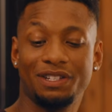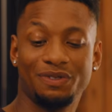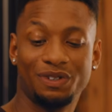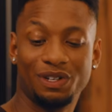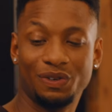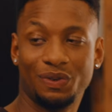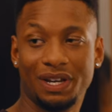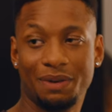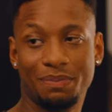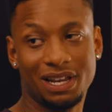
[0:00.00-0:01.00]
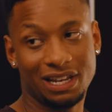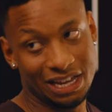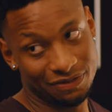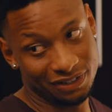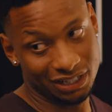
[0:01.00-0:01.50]
for you in my
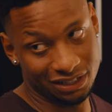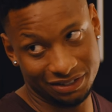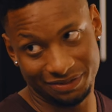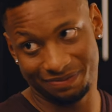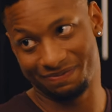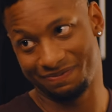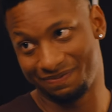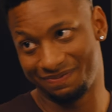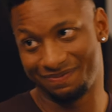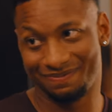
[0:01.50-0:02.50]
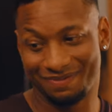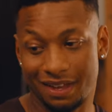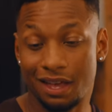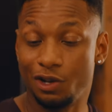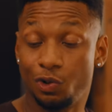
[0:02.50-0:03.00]
life, Leah.
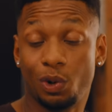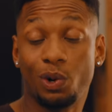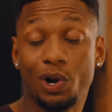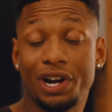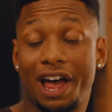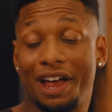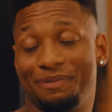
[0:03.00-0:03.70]
Drawer or not.